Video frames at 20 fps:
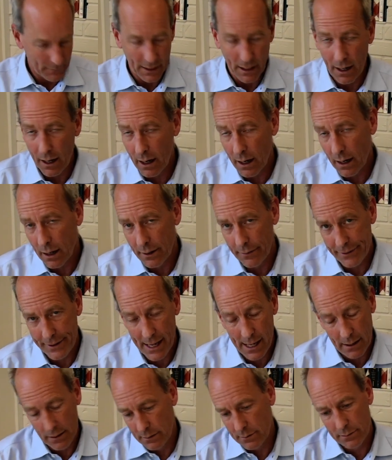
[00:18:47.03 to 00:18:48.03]

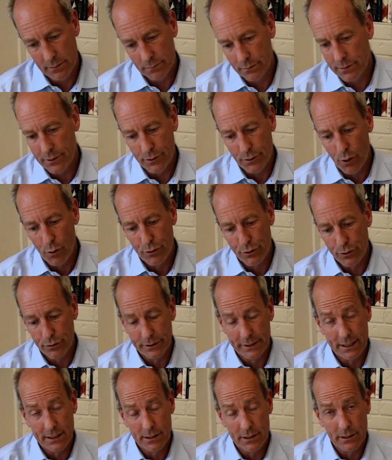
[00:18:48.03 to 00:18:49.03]
then
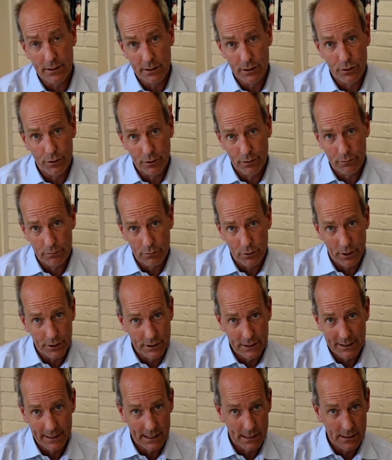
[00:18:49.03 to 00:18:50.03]
your large
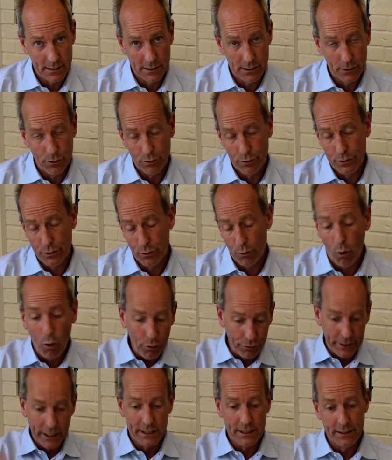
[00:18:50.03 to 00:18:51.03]
intestine or your
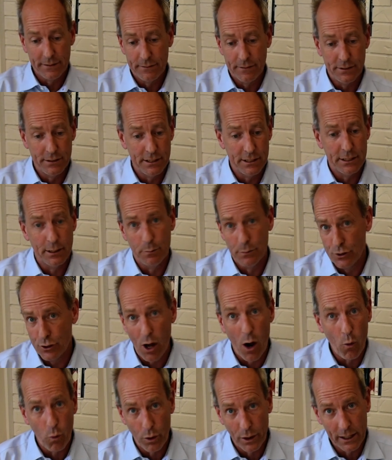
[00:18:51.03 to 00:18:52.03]
whole digestive system is
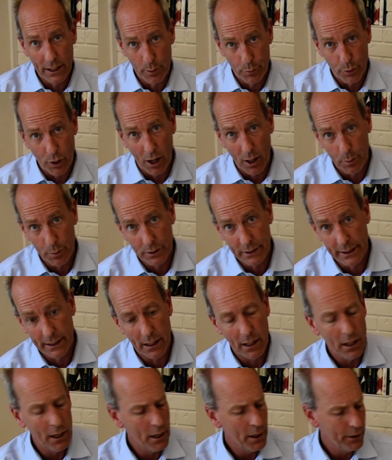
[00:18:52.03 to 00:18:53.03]
not working properly.
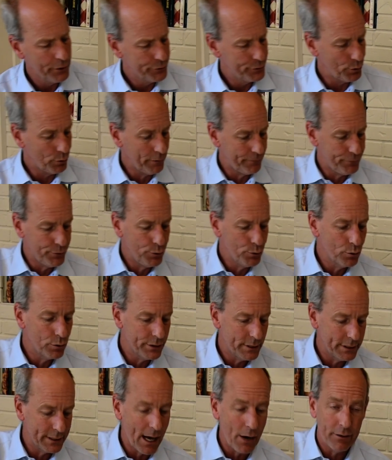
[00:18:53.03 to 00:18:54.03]
So if you
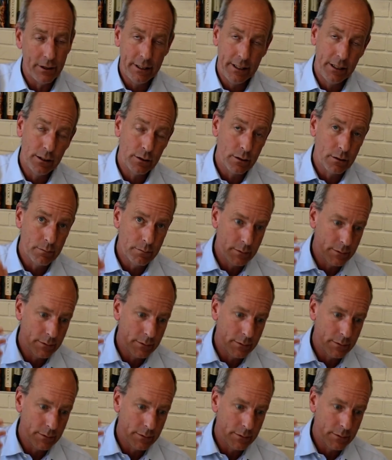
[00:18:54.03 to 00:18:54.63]
sit down and eat